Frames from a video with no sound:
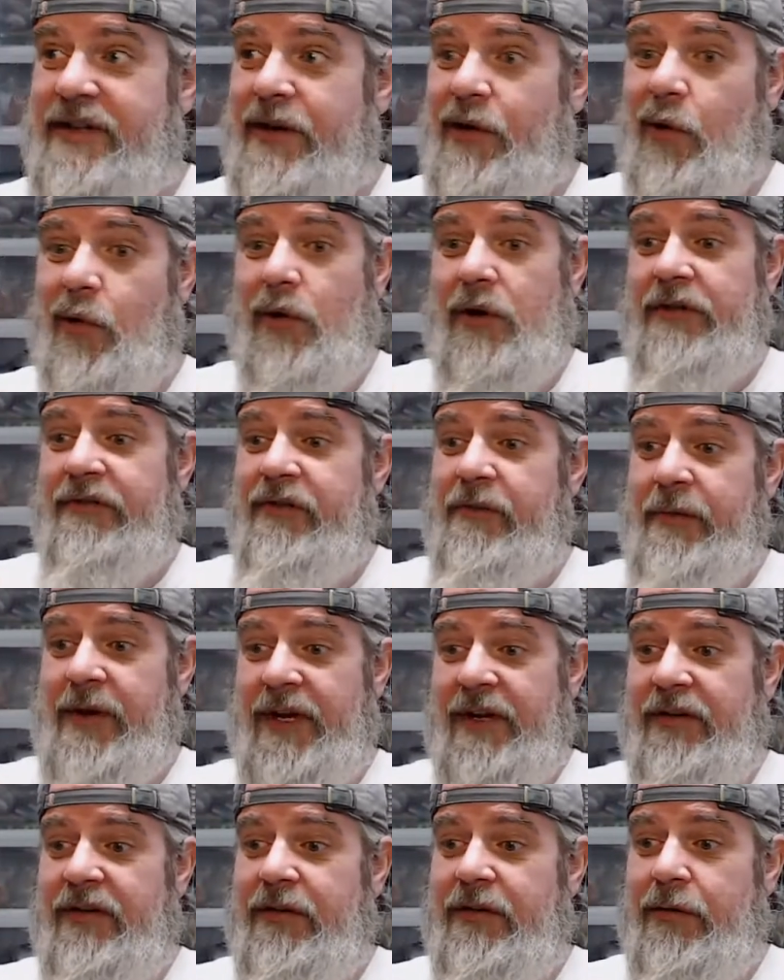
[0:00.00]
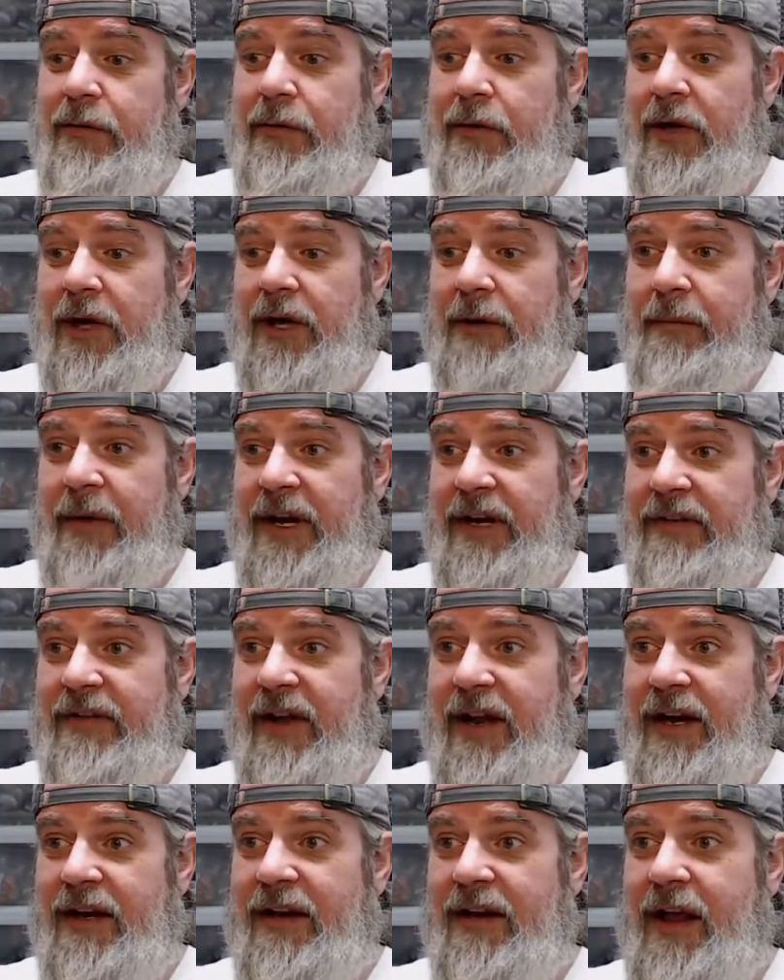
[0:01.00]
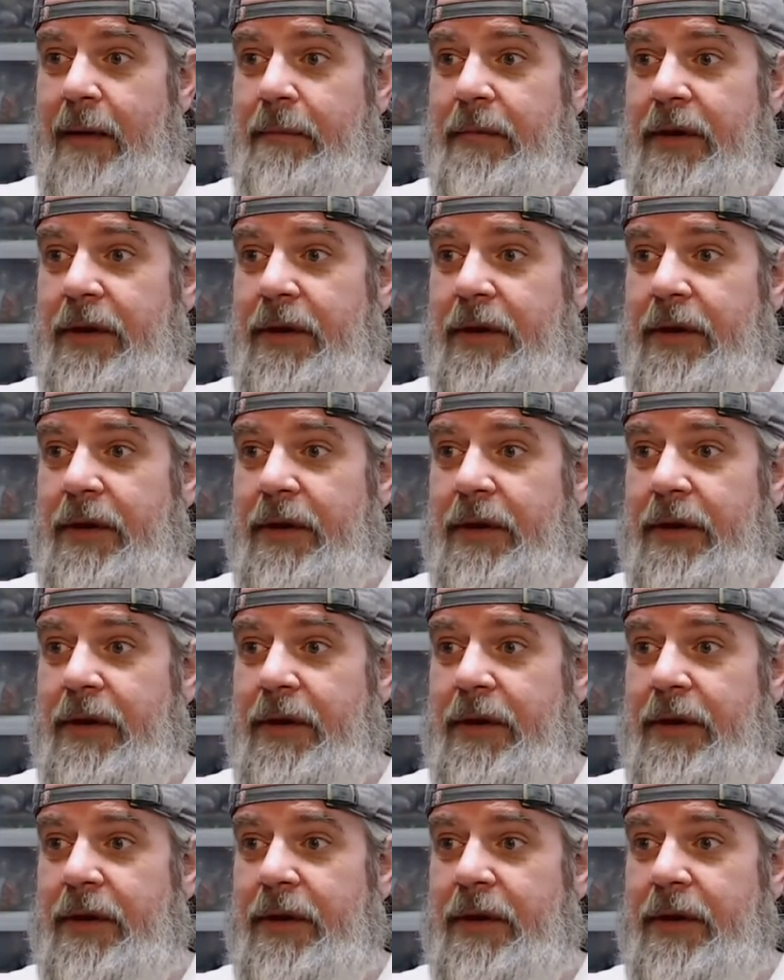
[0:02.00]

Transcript: in order for me to maintain them.